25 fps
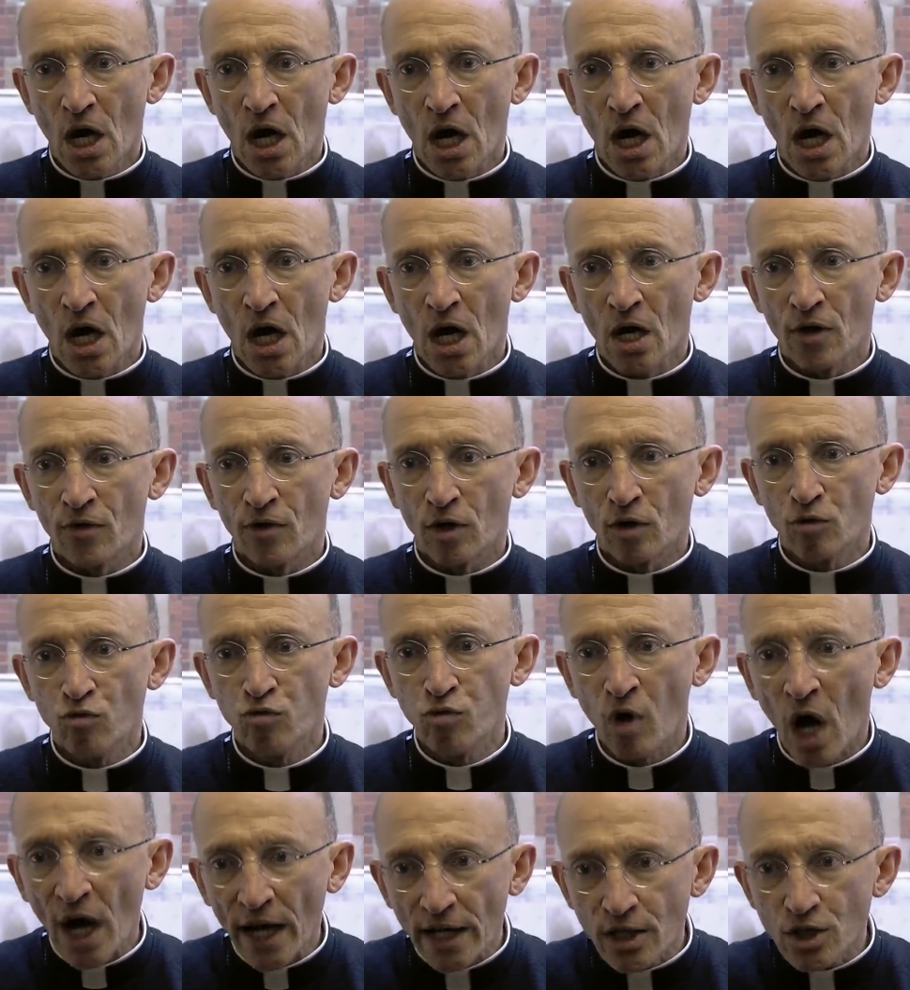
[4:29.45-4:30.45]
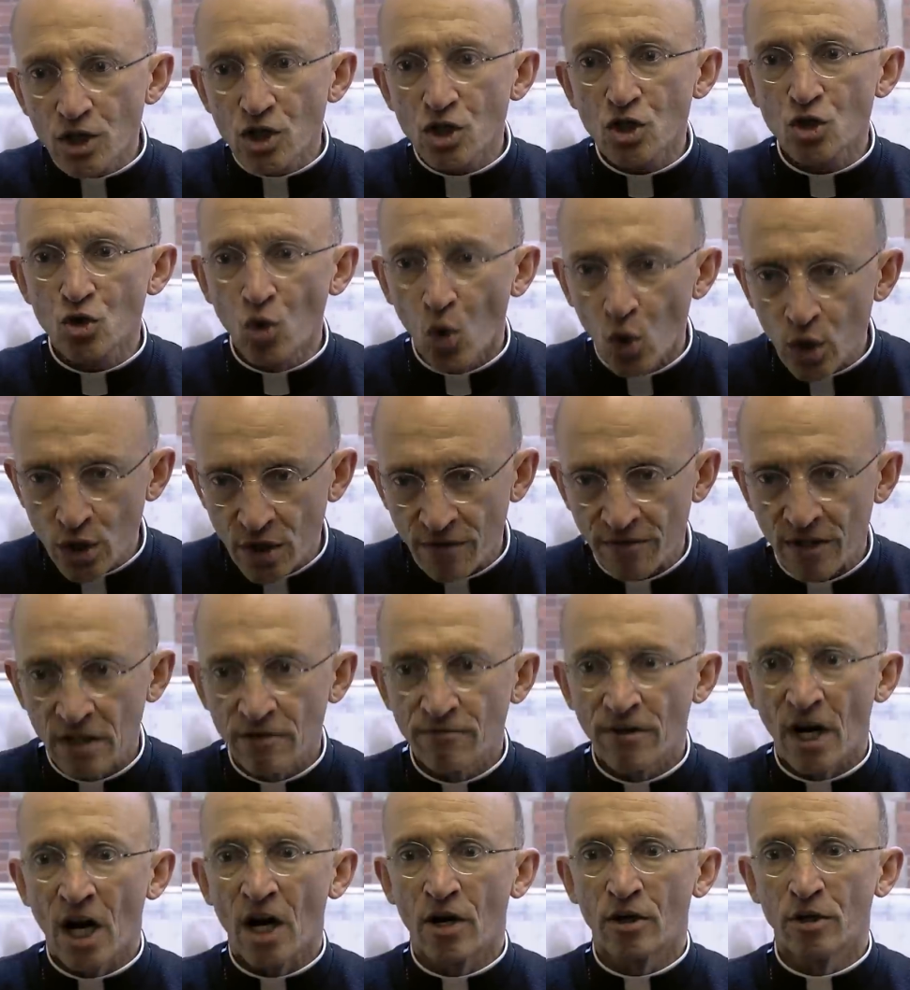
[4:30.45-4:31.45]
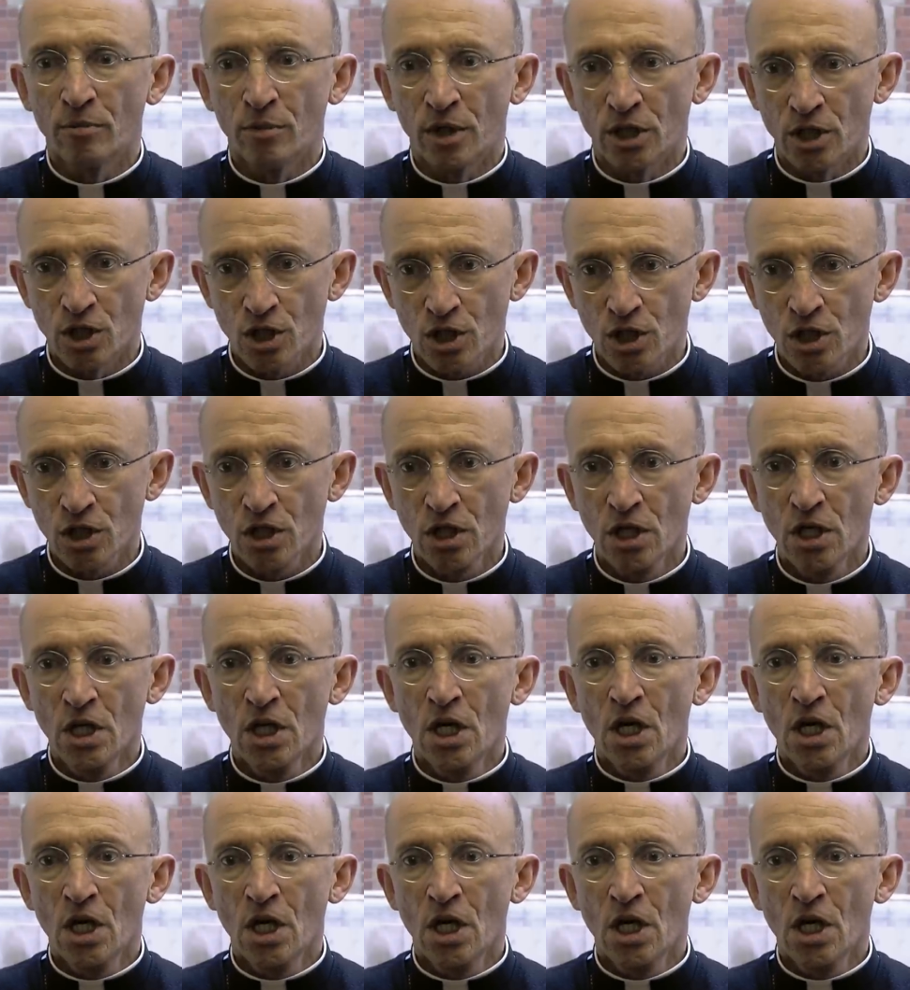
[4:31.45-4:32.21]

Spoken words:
the right sort of environment